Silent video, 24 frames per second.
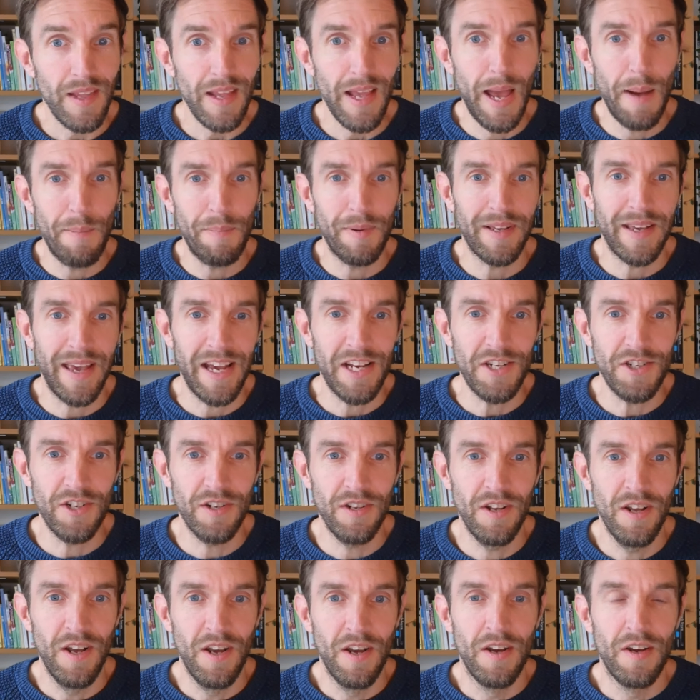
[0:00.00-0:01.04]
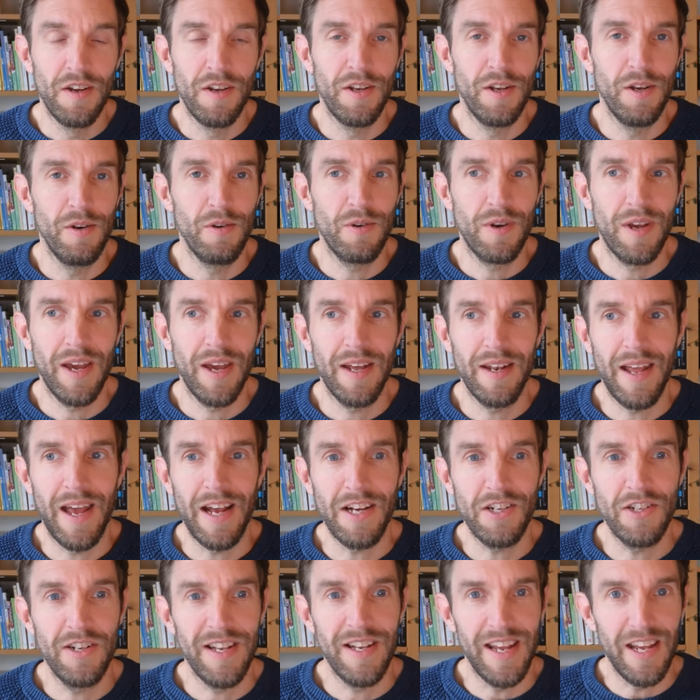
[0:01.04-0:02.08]
application, you can
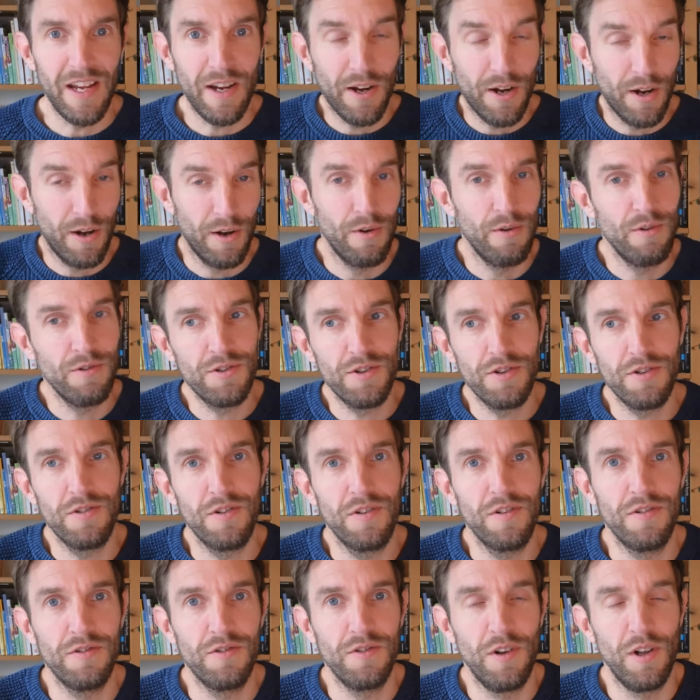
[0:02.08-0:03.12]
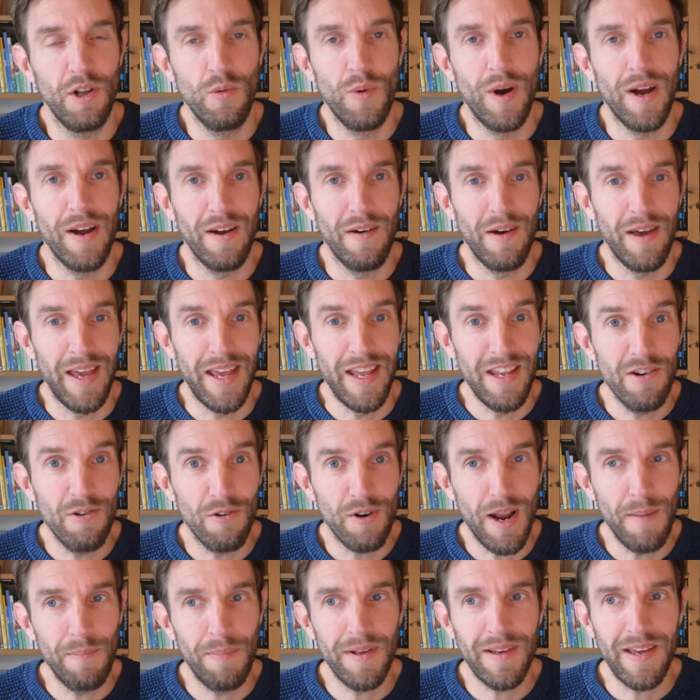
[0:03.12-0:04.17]
actually include Lua in
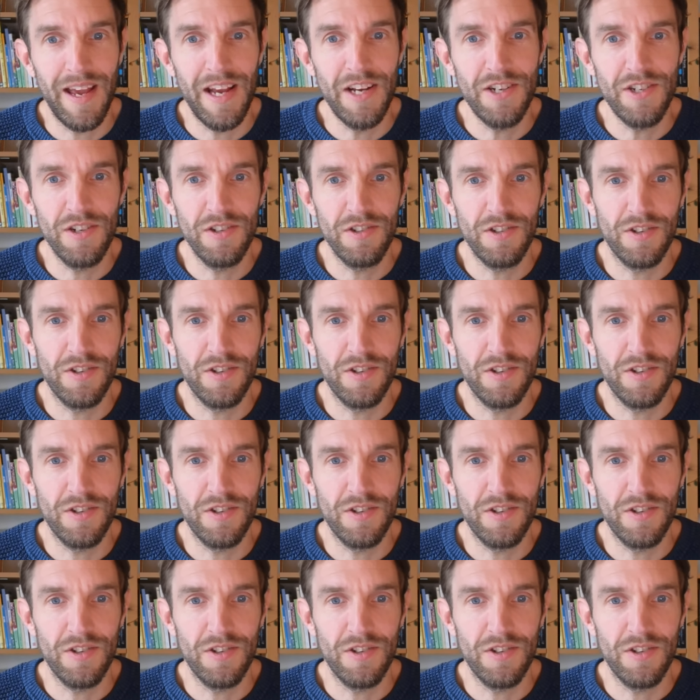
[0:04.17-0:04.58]
your application.